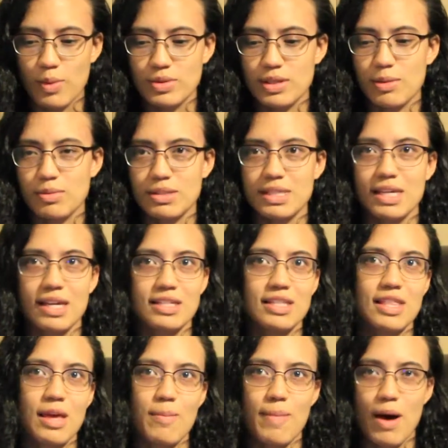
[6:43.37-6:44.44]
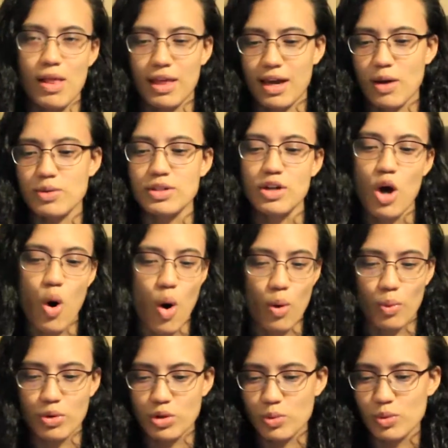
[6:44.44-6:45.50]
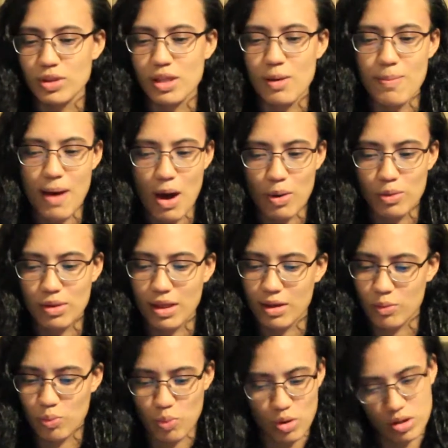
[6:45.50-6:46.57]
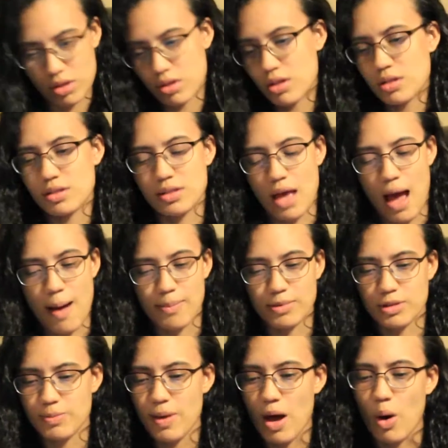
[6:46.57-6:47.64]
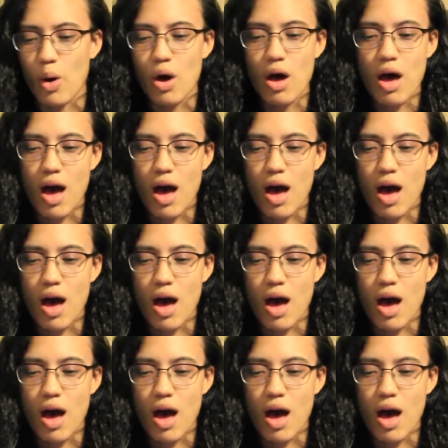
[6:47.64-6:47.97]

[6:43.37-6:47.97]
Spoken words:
I was able to get to the about, like I was like, oh, I wonder what the about, like what this app is about.